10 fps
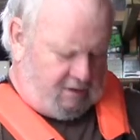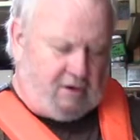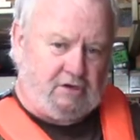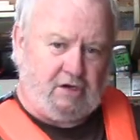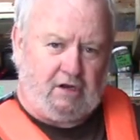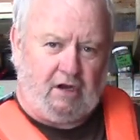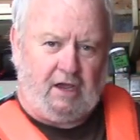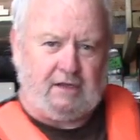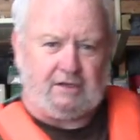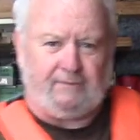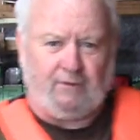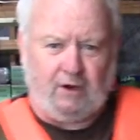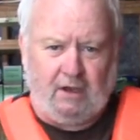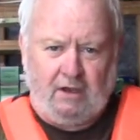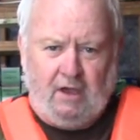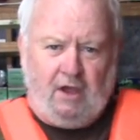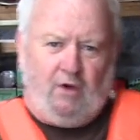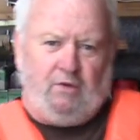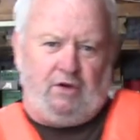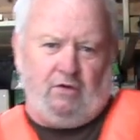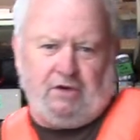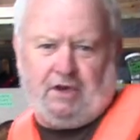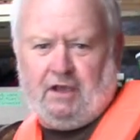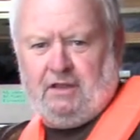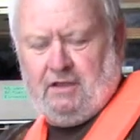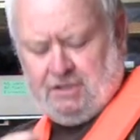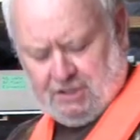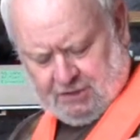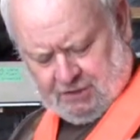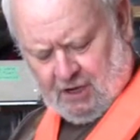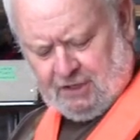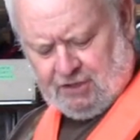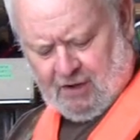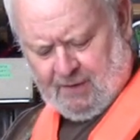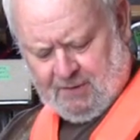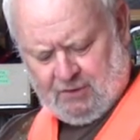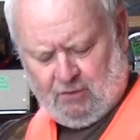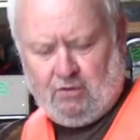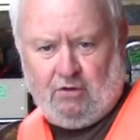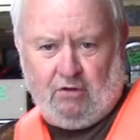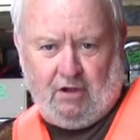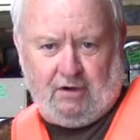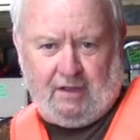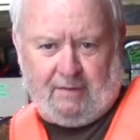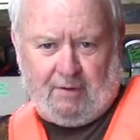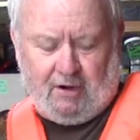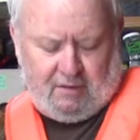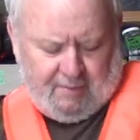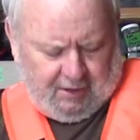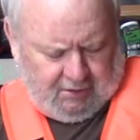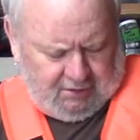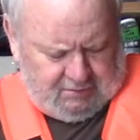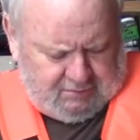Here's a little heads up for you. When you go to tighten this side strap, don't hold on to that part of the buckle.